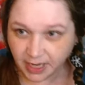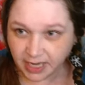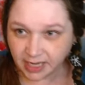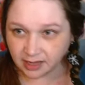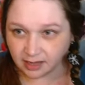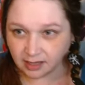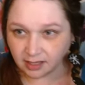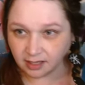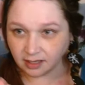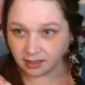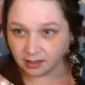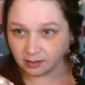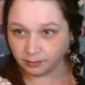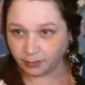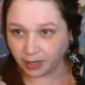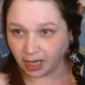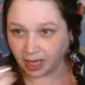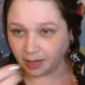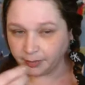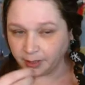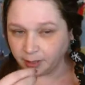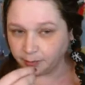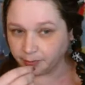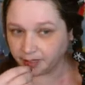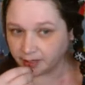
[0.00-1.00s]
little
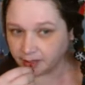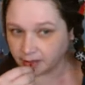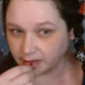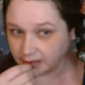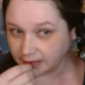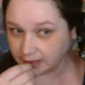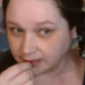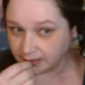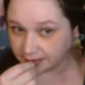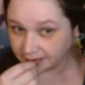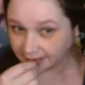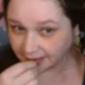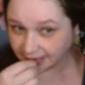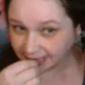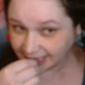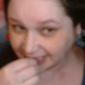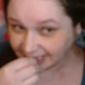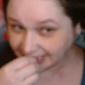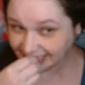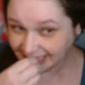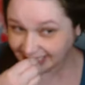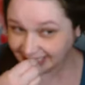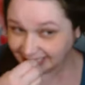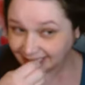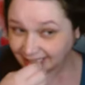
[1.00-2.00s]
bobby pins
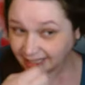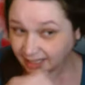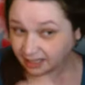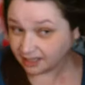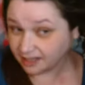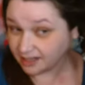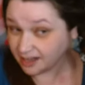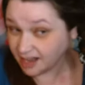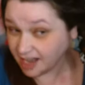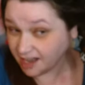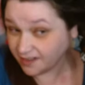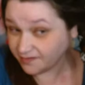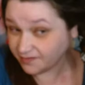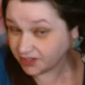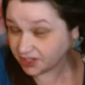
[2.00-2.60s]
have